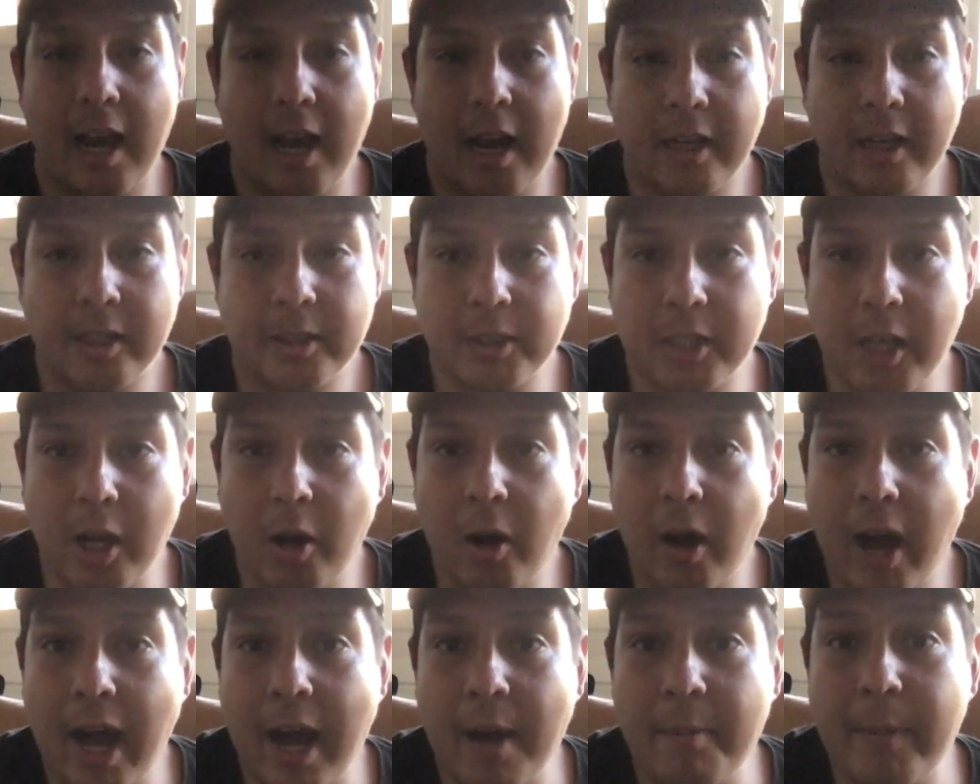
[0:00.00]
So
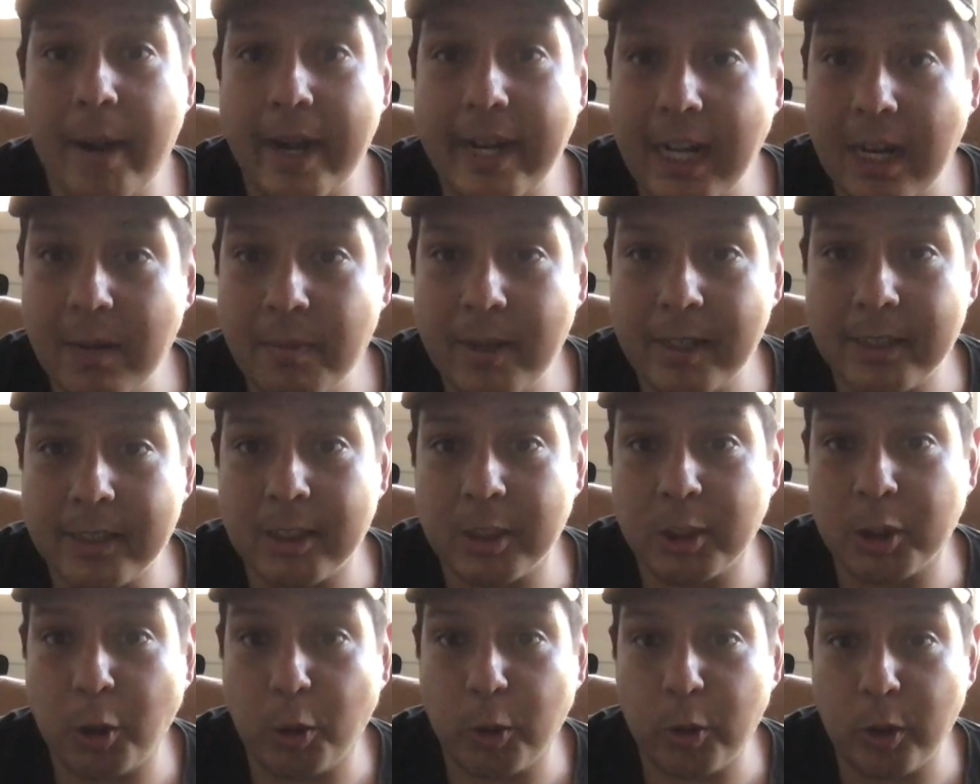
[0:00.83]
my name has a
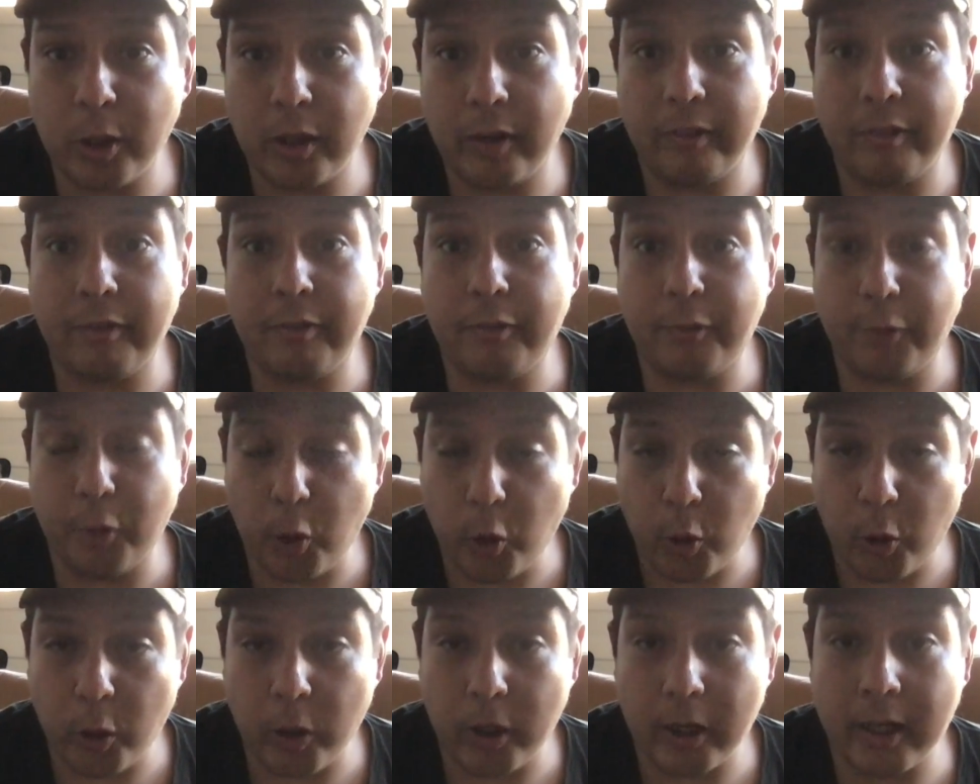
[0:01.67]
total of
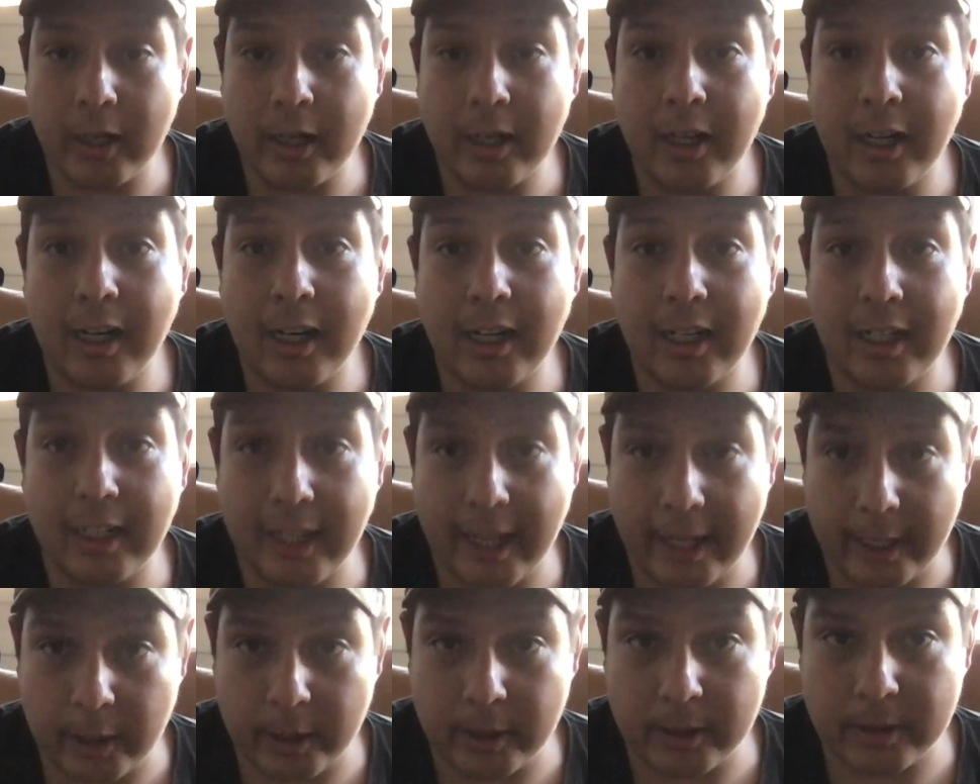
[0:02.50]
4
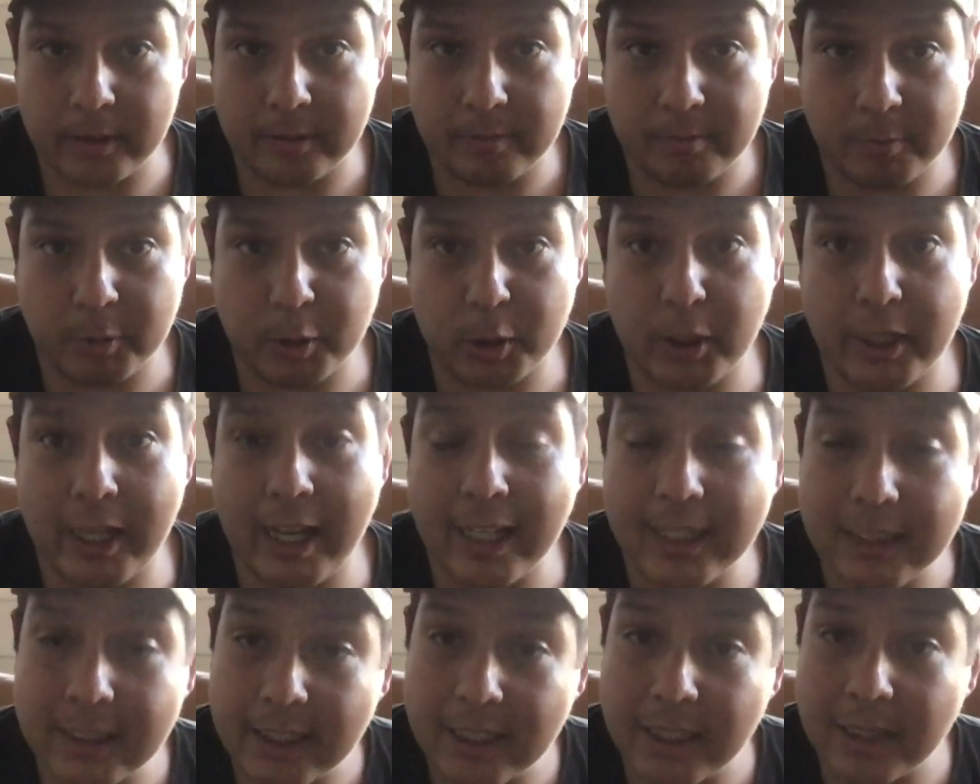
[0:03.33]
letters. So
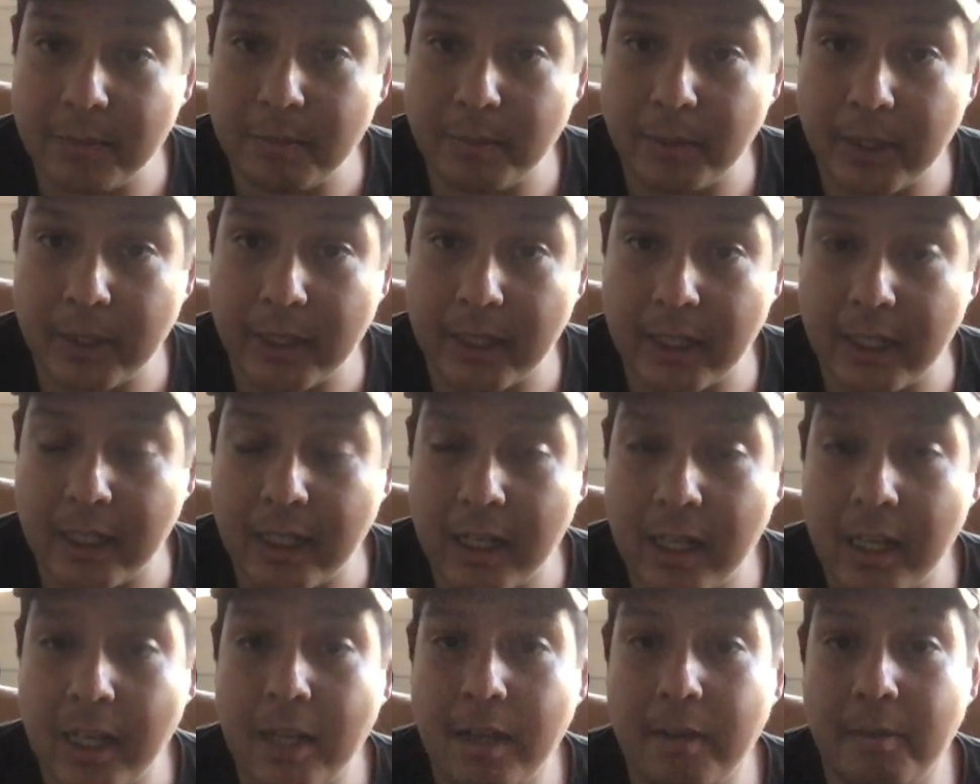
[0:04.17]
that's going to be
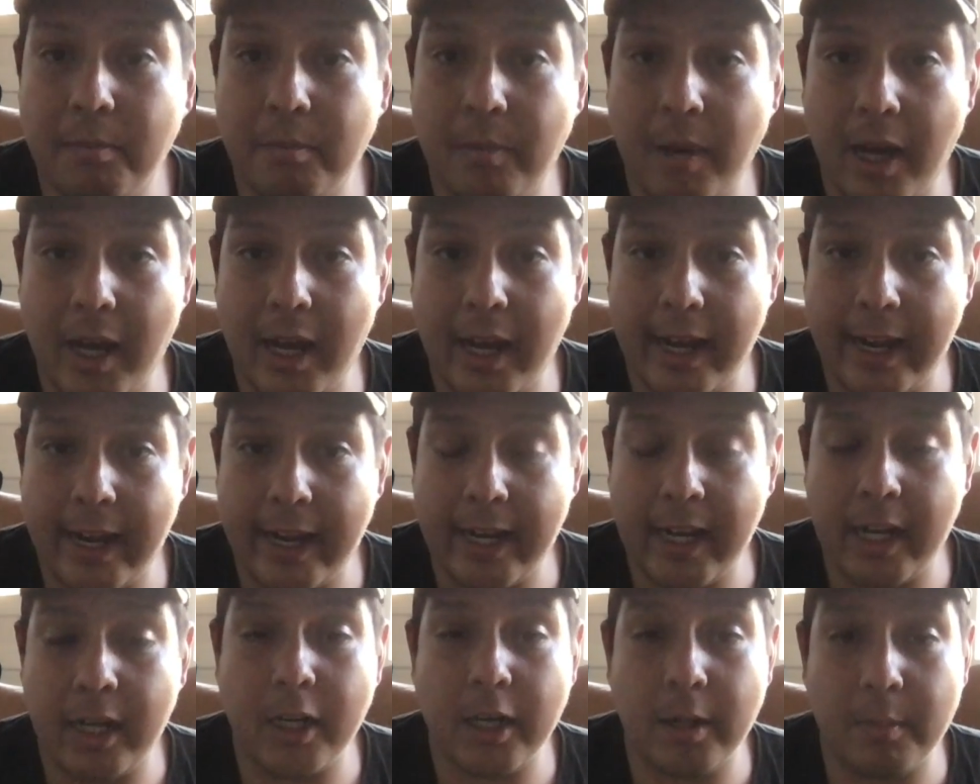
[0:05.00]
my
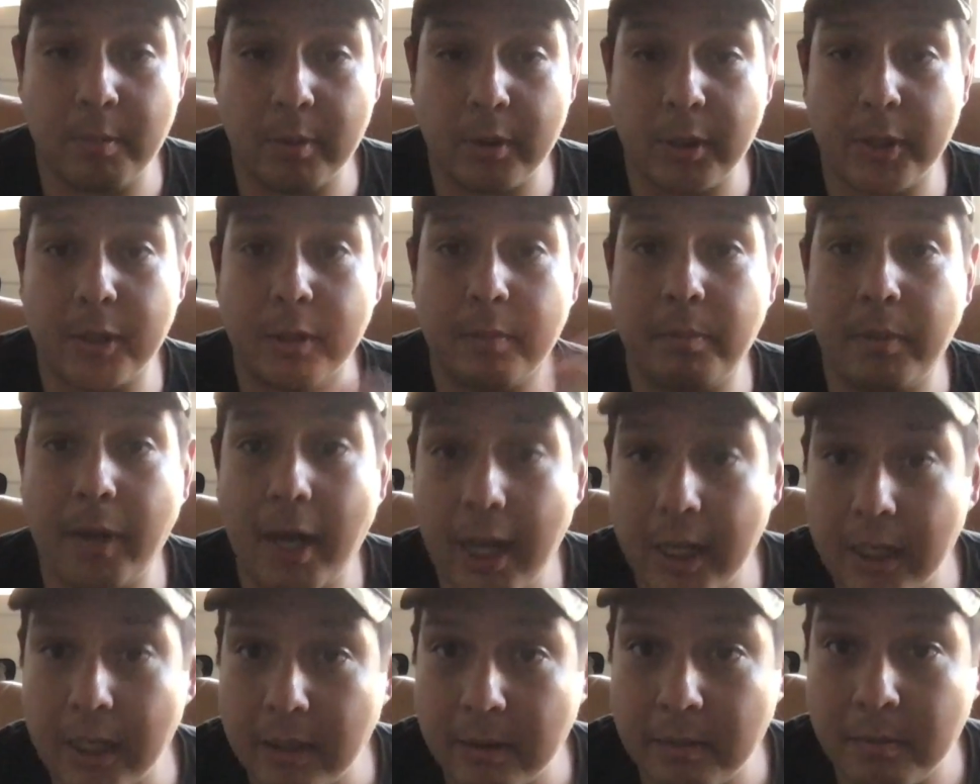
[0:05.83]
number on the
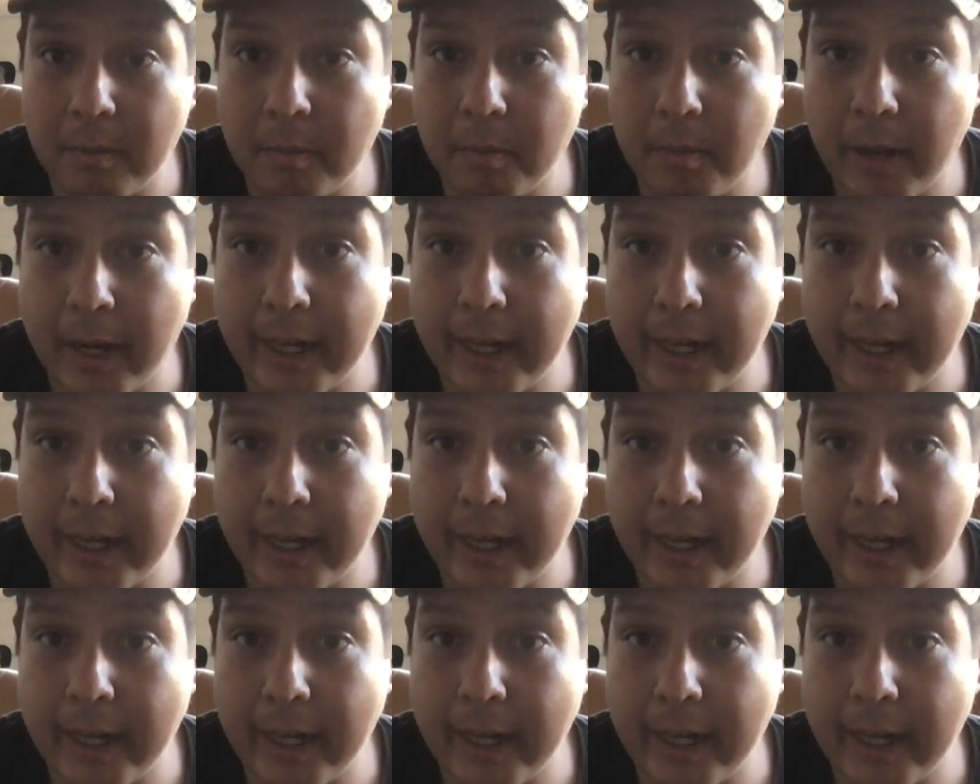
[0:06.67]
bottom, my